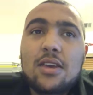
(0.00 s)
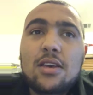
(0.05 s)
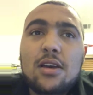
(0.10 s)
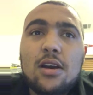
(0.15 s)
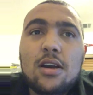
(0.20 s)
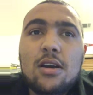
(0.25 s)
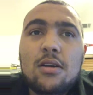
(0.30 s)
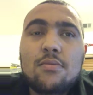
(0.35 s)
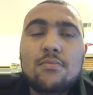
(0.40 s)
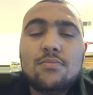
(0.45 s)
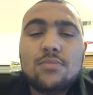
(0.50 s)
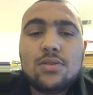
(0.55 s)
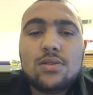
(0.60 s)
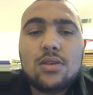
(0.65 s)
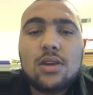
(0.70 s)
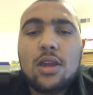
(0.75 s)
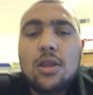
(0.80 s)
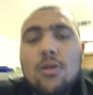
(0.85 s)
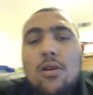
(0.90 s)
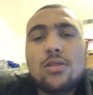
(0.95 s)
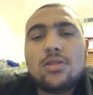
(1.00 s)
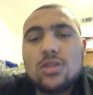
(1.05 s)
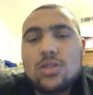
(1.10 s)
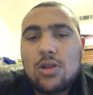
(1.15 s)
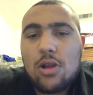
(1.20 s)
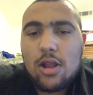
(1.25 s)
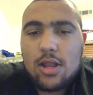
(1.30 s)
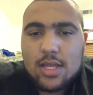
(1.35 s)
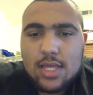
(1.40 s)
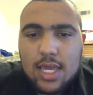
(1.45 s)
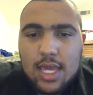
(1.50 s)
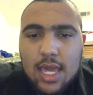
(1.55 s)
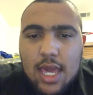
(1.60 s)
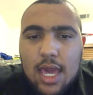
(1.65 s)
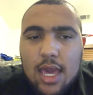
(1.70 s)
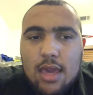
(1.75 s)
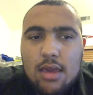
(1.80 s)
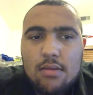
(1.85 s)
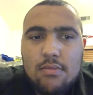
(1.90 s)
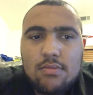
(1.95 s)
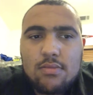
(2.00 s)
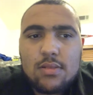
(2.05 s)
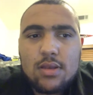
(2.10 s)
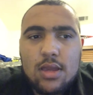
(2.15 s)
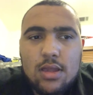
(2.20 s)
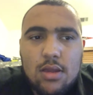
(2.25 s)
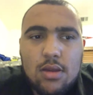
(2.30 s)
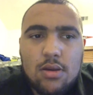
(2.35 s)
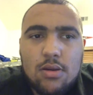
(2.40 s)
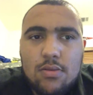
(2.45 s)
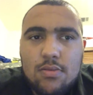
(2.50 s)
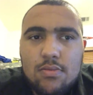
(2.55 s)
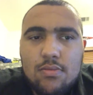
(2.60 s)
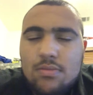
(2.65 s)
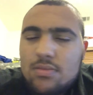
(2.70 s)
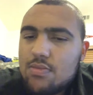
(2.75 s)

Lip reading: So, you know, at the start of the game, you know,